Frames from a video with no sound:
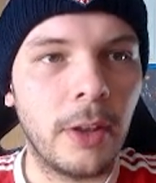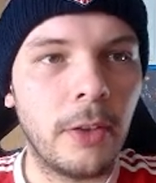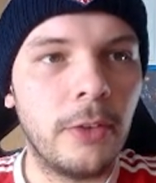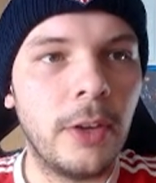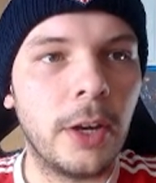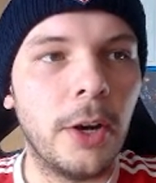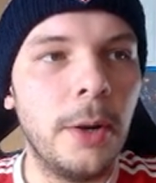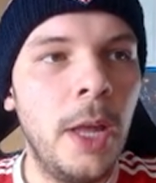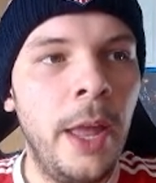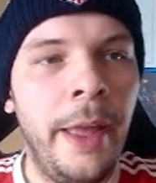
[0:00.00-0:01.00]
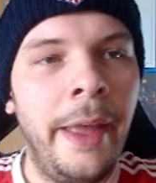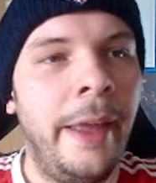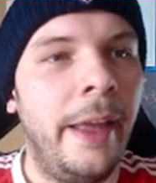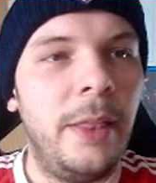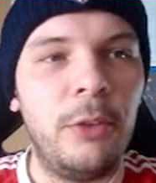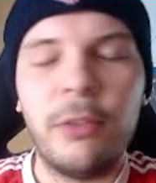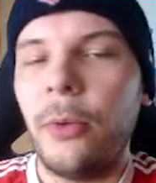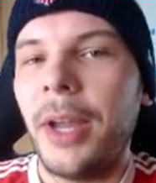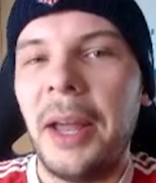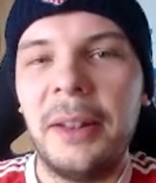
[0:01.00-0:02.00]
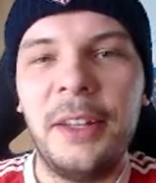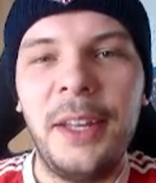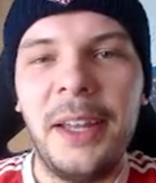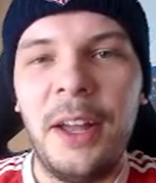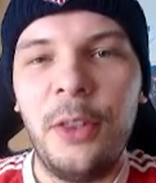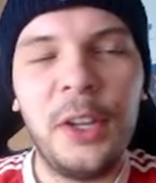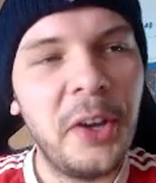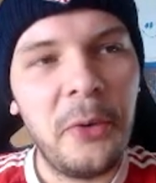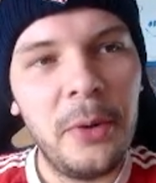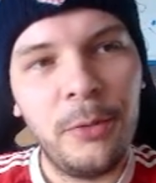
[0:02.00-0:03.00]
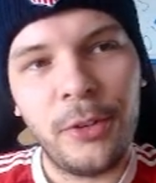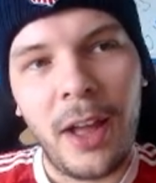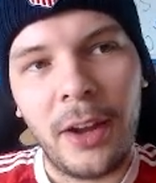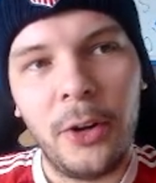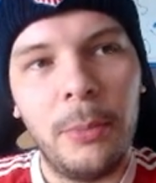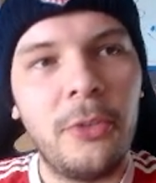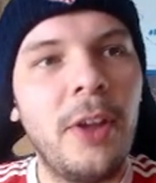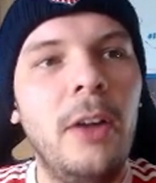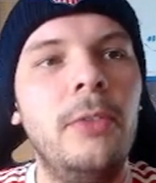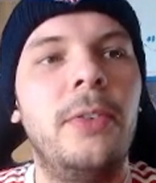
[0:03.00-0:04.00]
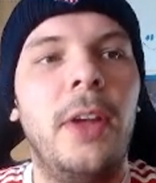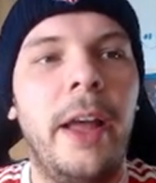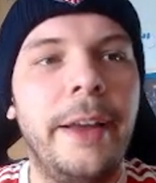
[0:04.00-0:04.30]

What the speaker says: Son sticker. This row, we got the GOAT of soccer himself,